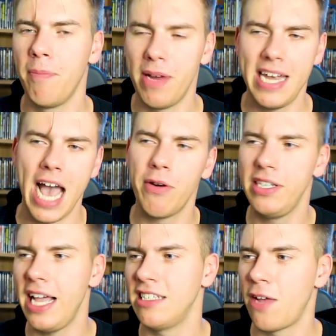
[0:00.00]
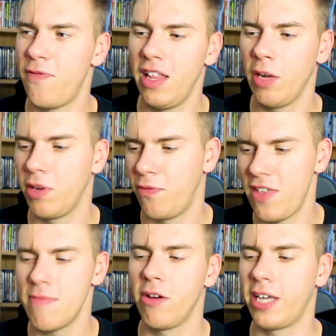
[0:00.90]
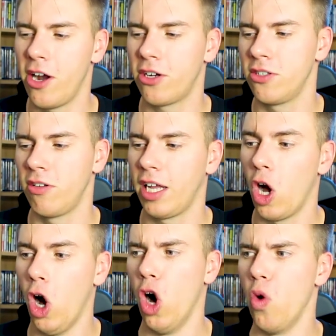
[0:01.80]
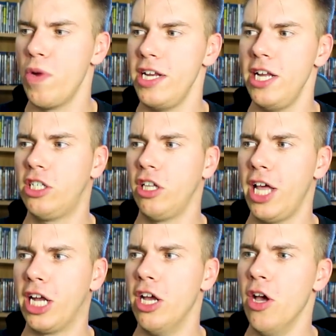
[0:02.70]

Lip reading: But nowadays, I feel like with female characters, they're like, oh, we need to like